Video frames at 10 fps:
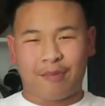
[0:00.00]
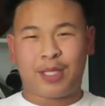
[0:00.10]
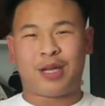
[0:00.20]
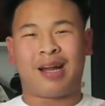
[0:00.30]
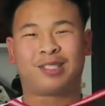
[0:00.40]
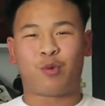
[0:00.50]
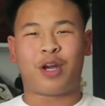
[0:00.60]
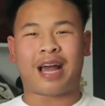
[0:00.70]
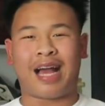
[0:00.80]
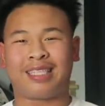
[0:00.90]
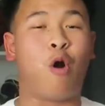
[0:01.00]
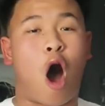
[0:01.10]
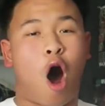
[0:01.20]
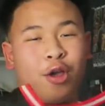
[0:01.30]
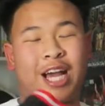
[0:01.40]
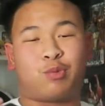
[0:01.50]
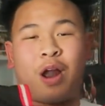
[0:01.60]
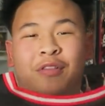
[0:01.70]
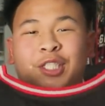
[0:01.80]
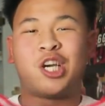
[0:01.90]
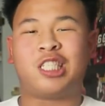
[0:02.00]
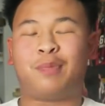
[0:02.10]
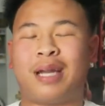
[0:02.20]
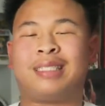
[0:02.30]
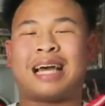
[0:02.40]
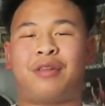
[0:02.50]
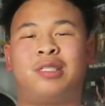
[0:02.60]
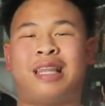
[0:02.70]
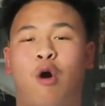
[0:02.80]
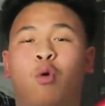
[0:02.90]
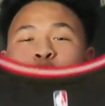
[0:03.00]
for me to announce the winner, guys. I know all you guys wanted this jersey, but it's sad to say that